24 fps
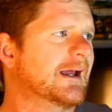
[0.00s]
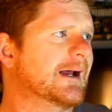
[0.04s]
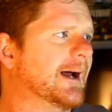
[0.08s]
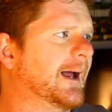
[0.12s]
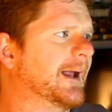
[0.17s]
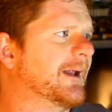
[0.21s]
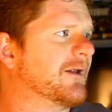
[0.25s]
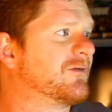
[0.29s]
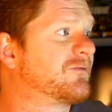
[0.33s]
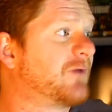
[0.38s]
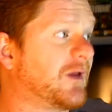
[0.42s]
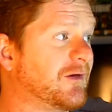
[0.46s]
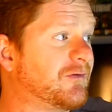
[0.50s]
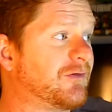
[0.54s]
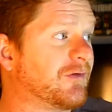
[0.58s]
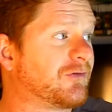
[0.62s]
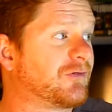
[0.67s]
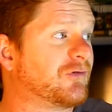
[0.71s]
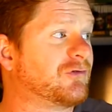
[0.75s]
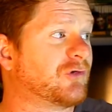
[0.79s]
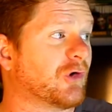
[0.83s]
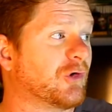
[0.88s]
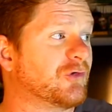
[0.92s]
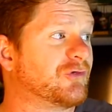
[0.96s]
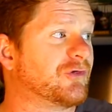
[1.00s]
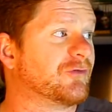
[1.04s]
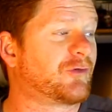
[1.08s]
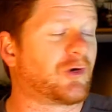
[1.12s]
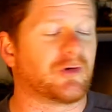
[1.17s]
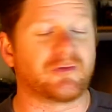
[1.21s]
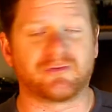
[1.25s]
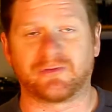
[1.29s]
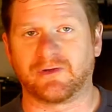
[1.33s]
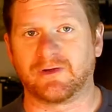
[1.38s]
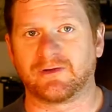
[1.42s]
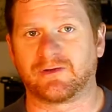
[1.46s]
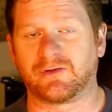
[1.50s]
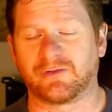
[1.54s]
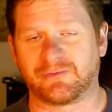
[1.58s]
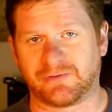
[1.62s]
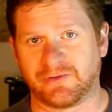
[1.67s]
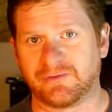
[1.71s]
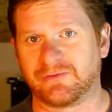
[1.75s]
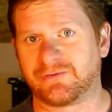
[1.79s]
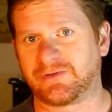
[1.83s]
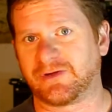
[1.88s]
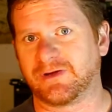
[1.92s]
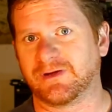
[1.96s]
And this is Joseph
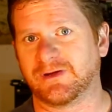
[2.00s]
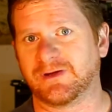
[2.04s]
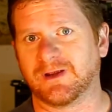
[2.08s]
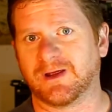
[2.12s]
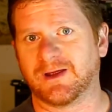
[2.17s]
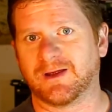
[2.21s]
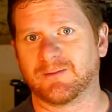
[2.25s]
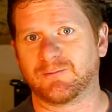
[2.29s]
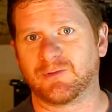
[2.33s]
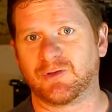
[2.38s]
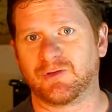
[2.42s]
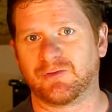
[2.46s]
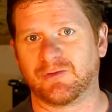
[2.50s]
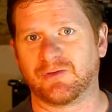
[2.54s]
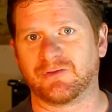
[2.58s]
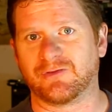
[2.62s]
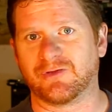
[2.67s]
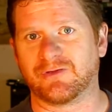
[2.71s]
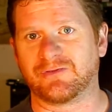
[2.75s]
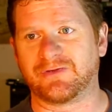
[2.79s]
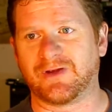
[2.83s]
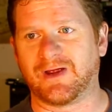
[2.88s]
Kosinski who did this,